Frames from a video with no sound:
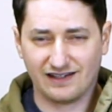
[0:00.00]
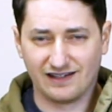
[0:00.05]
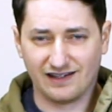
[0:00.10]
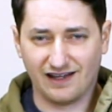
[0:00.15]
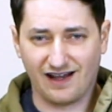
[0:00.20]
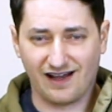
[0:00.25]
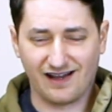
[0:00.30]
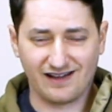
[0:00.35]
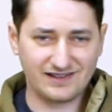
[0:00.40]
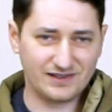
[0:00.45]

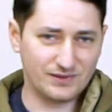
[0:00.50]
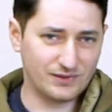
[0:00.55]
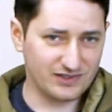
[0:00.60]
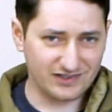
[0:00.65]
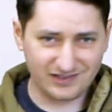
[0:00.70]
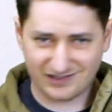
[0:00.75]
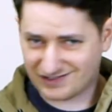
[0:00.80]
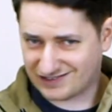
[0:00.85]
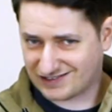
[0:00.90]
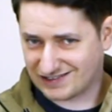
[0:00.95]
and he
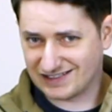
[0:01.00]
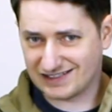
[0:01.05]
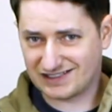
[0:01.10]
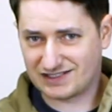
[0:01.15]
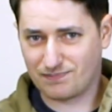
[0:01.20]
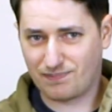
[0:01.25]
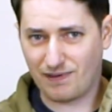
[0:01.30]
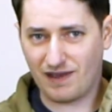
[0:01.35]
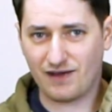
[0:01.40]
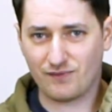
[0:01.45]
was
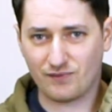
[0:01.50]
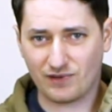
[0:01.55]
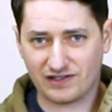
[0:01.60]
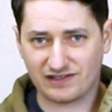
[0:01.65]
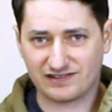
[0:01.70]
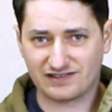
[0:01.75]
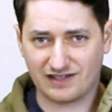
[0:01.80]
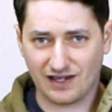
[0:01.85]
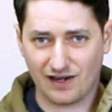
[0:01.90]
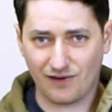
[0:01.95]
debating whether
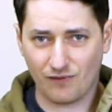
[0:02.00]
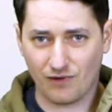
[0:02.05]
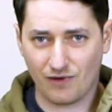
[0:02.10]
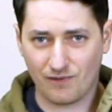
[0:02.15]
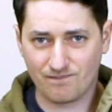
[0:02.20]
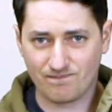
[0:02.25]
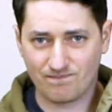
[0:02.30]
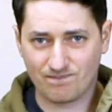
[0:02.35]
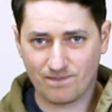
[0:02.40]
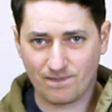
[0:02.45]
to get
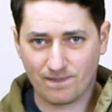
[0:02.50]
one